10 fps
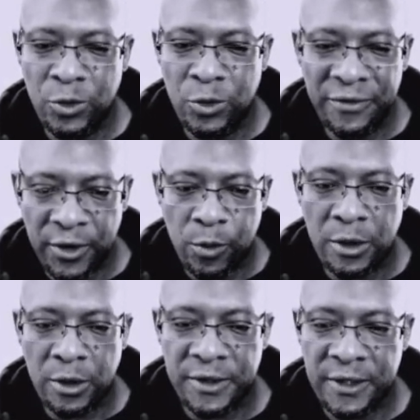with the
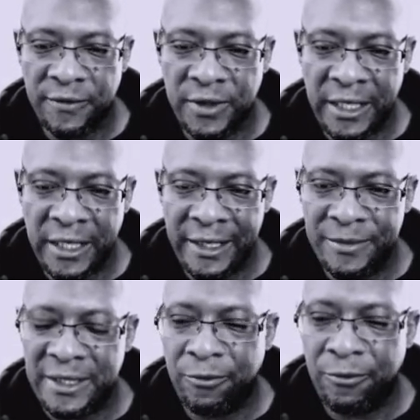quality of the
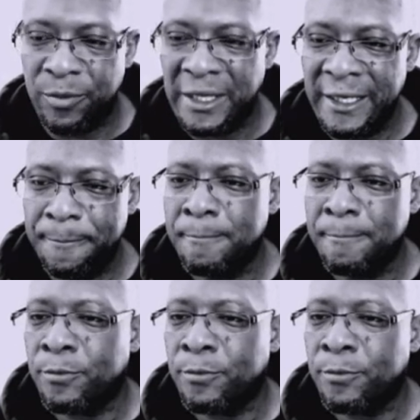games that we're playing.